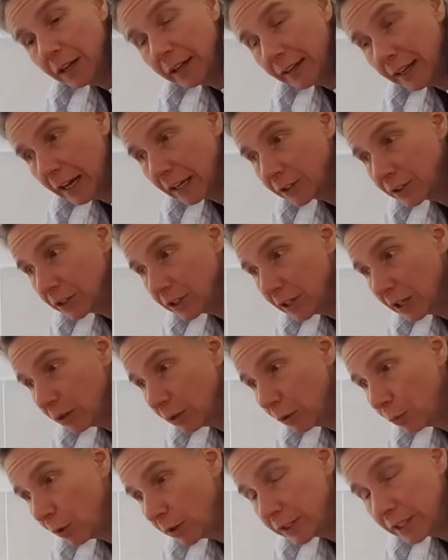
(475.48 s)
it catches it.
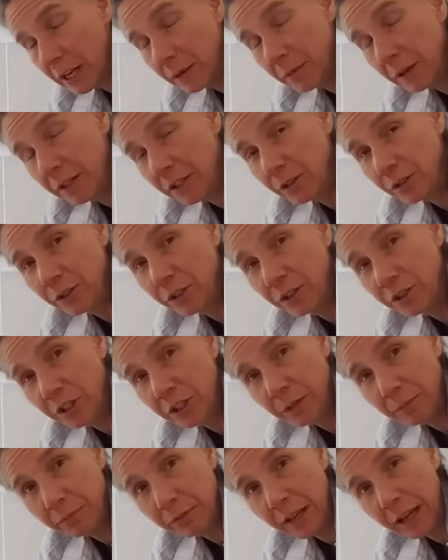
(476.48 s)
One time I used a
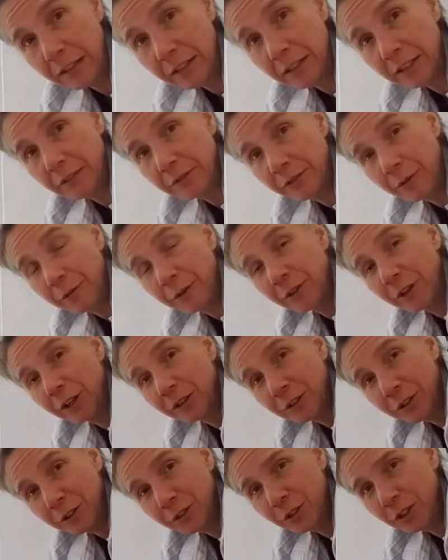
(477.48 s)
cheap plastic from the
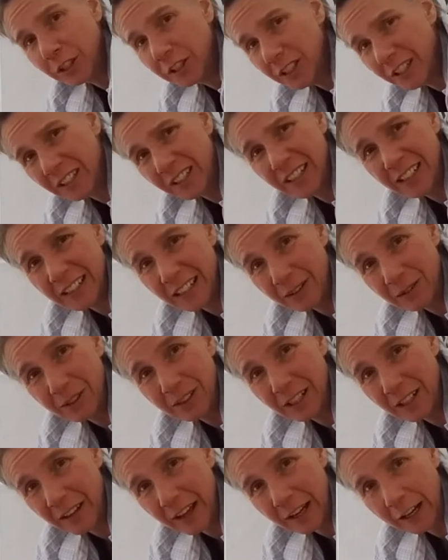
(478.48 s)
dollar store just because I
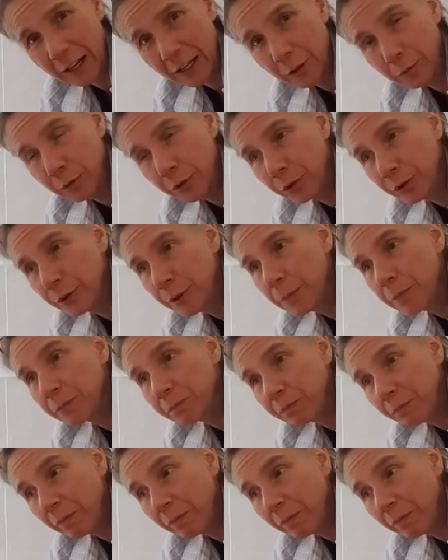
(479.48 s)
was in that kind of mood,